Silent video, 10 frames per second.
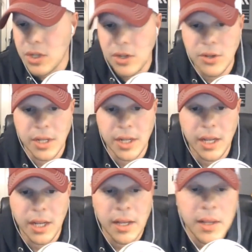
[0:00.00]
and you
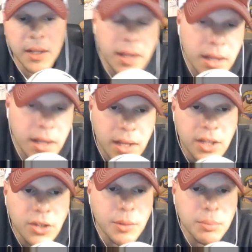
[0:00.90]

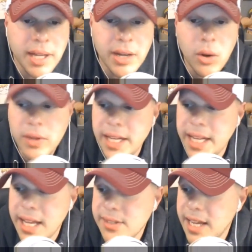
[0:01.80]
can play old
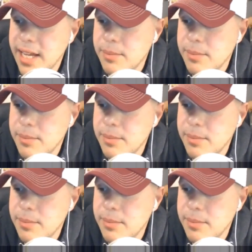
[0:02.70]
NES games. The